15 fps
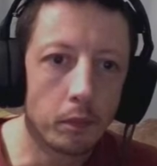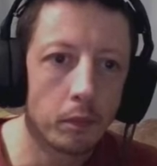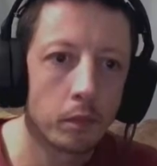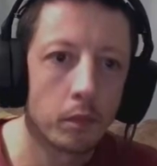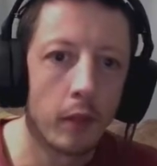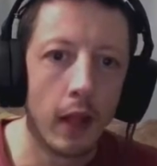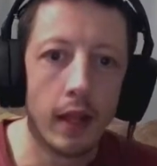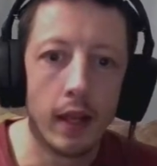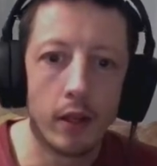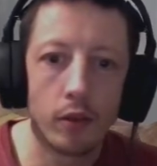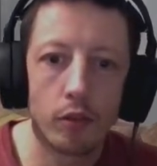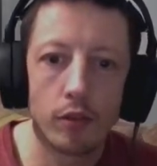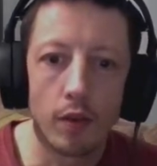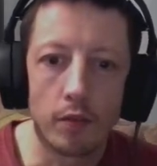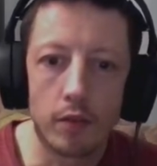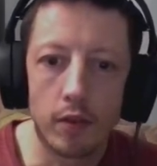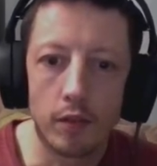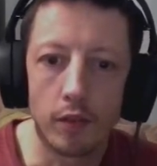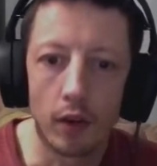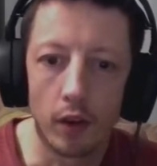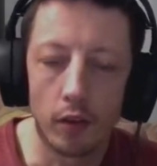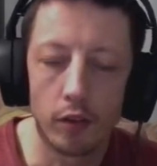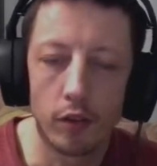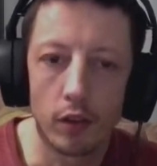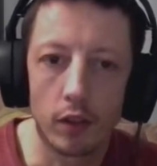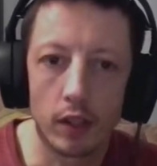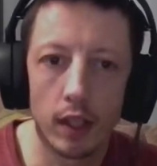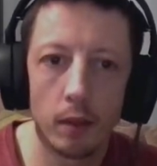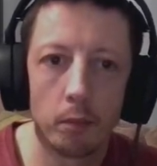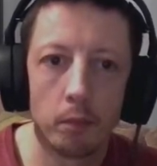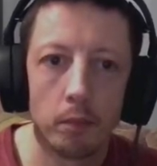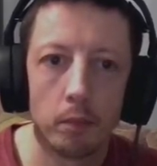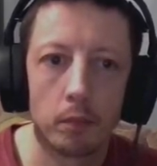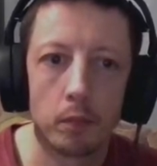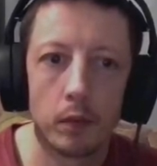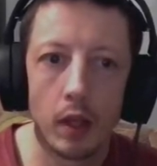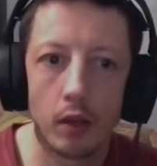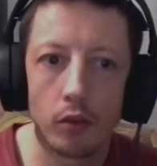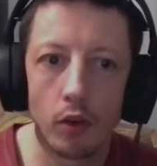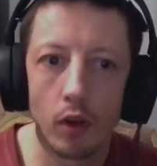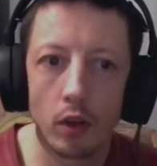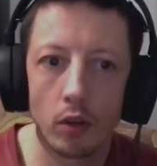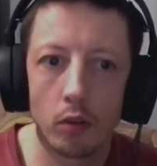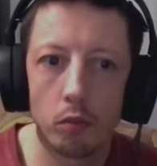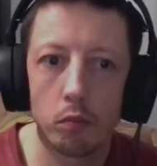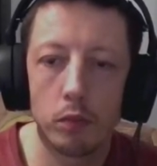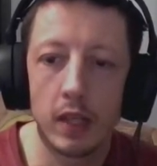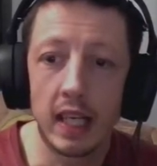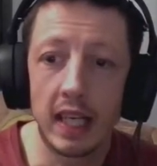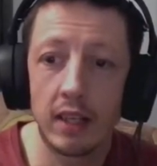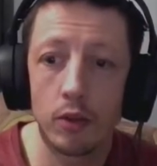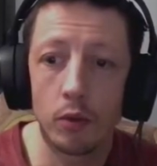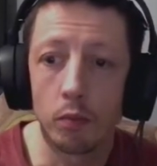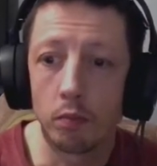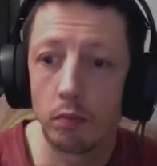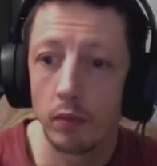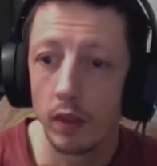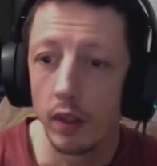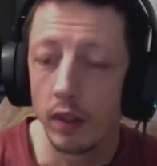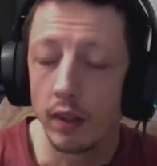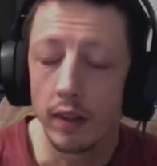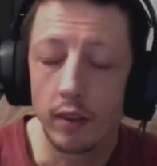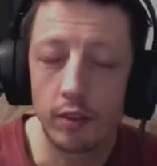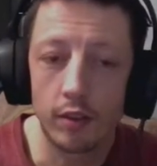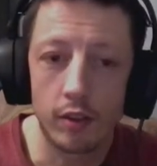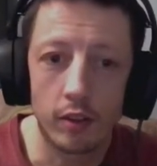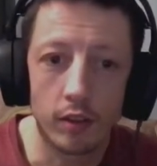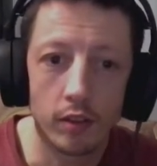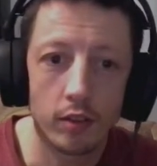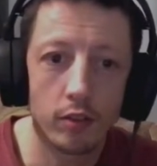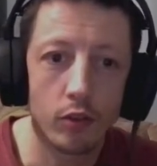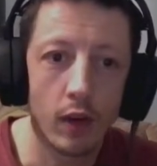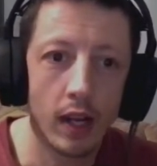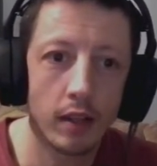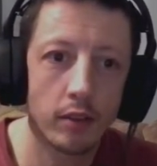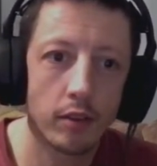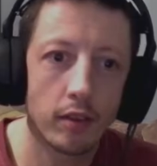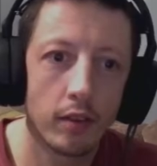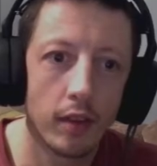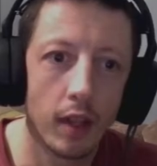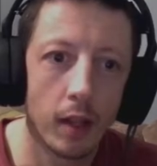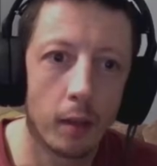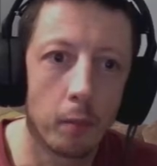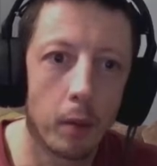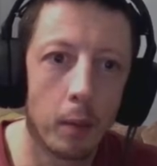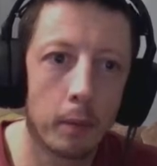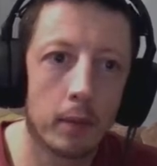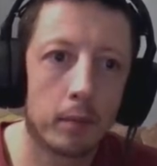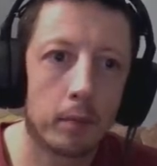And then just obviously follow the circle in. That's all I could really do as a strat at the moment.